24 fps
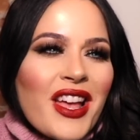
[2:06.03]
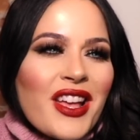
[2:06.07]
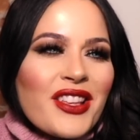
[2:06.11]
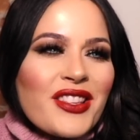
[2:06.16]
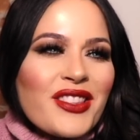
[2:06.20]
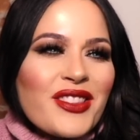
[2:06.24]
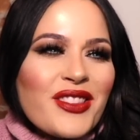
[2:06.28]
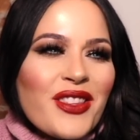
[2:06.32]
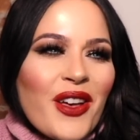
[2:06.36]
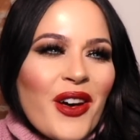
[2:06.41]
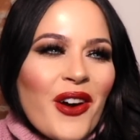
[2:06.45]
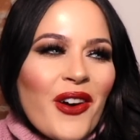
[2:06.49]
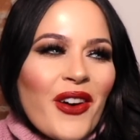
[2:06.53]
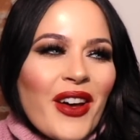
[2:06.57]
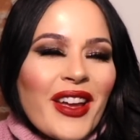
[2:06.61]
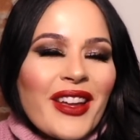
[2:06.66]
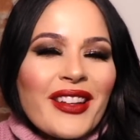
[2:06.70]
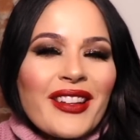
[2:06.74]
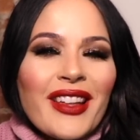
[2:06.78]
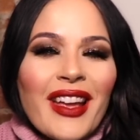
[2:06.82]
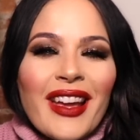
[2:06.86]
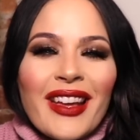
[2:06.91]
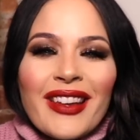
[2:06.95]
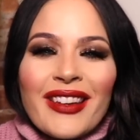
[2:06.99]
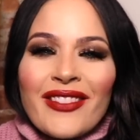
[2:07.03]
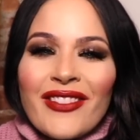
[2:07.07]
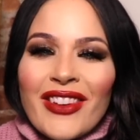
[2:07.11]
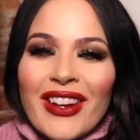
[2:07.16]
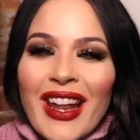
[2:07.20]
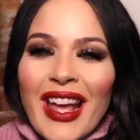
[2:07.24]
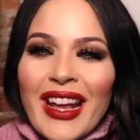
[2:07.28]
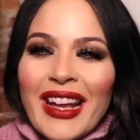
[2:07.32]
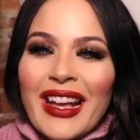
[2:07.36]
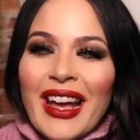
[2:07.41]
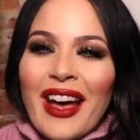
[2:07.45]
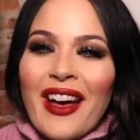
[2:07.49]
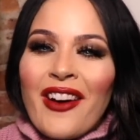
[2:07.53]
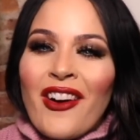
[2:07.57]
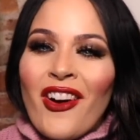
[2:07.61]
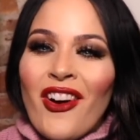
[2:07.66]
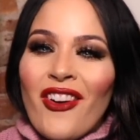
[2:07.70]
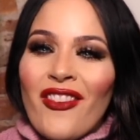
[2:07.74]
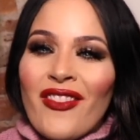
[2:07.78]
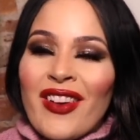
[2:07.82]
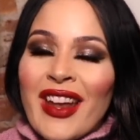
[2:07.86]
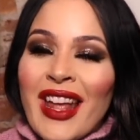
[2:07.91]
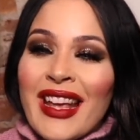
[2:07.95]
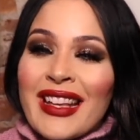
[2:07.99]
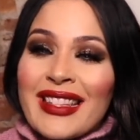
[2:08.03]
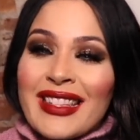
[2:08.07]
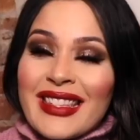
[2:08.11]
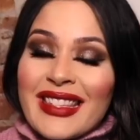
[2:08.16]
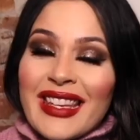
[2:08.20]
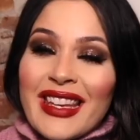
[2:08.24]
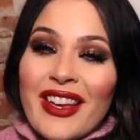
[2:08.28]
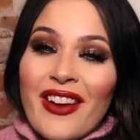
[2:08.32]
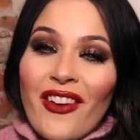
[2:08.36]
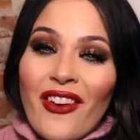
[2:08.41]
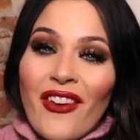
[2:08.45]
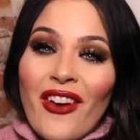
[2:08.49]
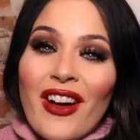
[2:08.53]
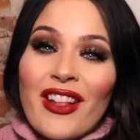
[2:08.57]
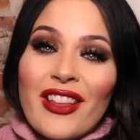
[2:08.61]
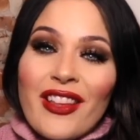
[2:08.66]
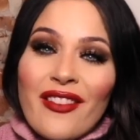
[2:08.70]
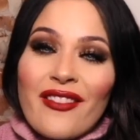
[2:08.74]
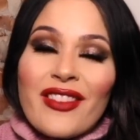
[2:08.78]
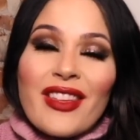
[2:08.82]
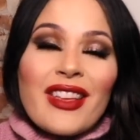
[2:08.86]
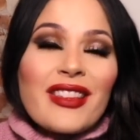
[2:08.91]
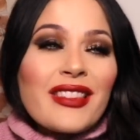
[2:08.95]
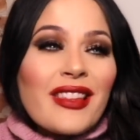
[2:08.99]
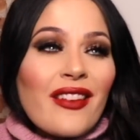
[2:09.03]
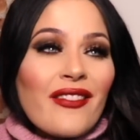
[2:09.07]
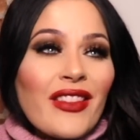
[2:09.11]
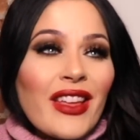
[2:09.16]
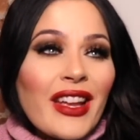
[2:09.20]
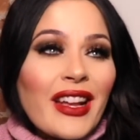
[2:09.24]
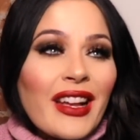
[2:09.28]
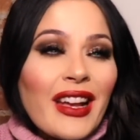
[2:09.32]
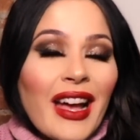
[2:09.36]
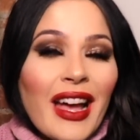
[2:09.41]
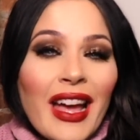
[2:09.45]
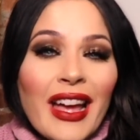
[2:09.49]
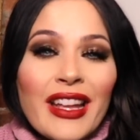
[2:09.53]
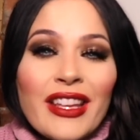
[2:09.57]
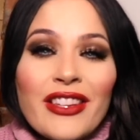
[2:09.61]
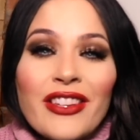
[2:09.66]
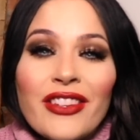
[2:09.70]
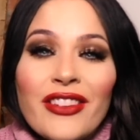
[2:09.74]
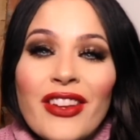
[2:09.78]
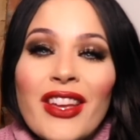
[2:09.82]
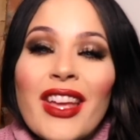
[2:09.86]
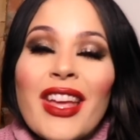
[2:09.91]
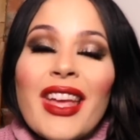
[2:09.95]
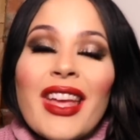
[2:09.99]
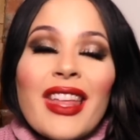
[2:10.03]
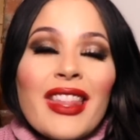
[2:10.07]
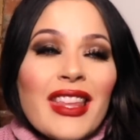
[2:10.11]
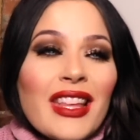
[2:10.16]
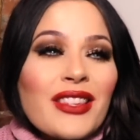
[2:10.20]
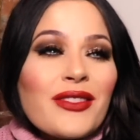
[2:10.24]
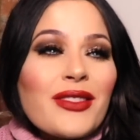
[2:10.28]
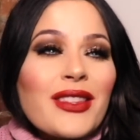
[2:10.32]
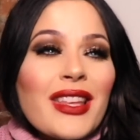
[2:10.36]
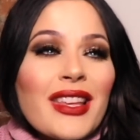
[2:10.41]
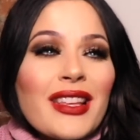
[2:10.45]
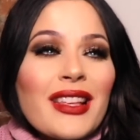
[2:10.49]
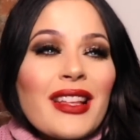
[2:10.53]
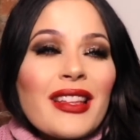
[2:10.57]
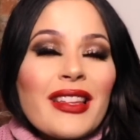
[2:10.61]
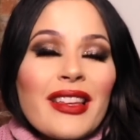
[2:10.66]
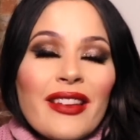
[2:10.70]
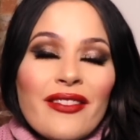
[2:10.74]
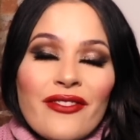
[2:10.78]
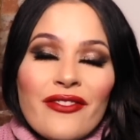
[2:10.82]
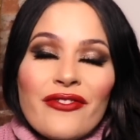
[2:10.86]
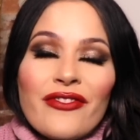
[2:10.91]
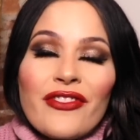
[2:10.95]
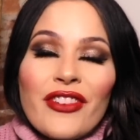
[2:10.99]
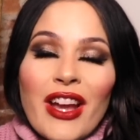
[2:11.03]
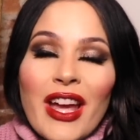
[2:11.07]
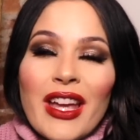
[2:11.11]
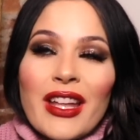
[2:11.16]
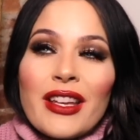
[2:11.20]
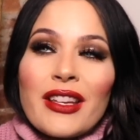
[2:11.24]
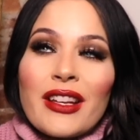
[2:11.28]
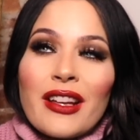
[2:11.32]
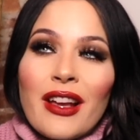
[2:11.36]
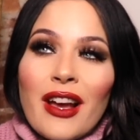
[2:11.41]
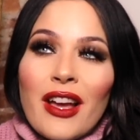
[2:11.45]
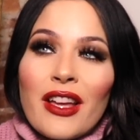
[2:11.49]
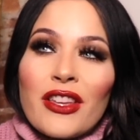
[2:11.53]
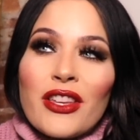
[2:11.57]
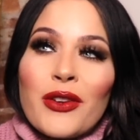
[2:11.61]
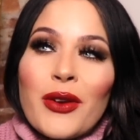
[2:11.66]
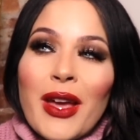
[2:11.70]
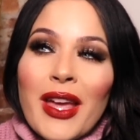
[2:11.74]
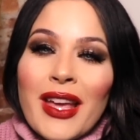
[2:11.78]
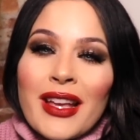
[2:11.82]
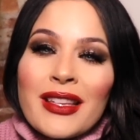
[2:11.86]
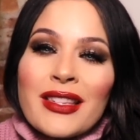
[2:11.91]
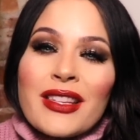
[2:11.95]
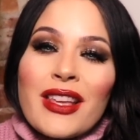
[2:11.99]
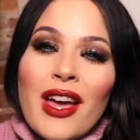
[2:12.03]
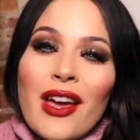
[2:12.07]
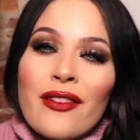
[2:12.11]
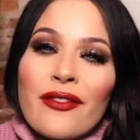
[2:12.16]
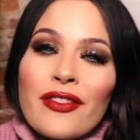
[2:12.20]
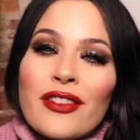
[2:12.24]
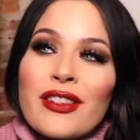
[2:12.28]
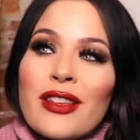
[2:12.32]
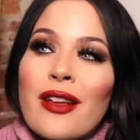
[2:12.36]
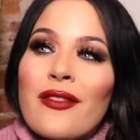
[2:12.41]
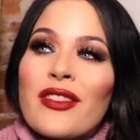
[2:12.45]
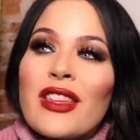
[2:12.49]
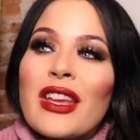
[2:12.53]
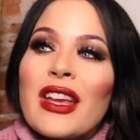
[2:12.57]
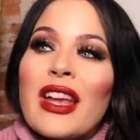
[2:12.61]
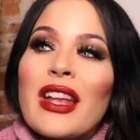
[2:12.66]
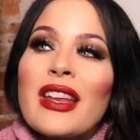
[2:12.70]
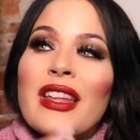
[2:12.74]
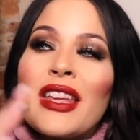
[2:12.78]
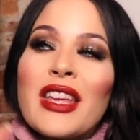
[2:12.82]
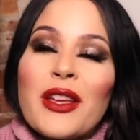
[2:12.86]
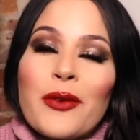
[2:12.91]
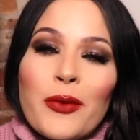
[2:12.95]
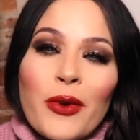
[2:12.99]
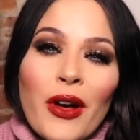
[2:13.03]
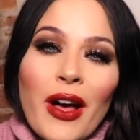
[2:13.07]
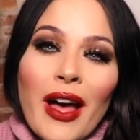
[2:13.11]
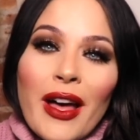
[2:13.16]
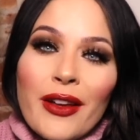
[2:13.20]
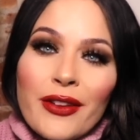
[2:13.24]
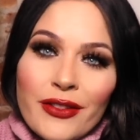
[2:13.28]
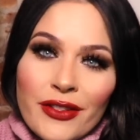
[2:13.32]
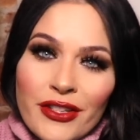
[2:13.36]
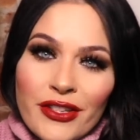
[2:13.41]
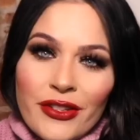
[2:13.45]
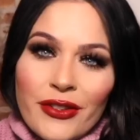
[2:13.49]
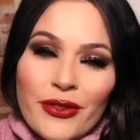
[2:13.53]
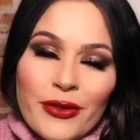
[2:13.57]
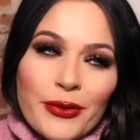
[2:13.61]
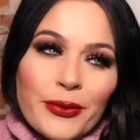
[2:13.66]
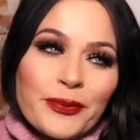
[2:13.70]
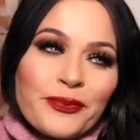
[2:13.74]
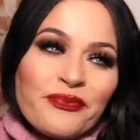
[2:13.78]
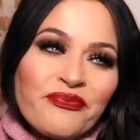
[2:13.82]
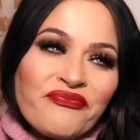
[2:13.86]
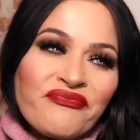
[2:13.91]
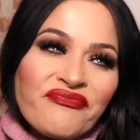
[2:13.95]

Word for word: So, and then when I got home and I see all of this, I'm like, God, you, that's what they, I'm like, Brad, God, you ask God for something and he will outdo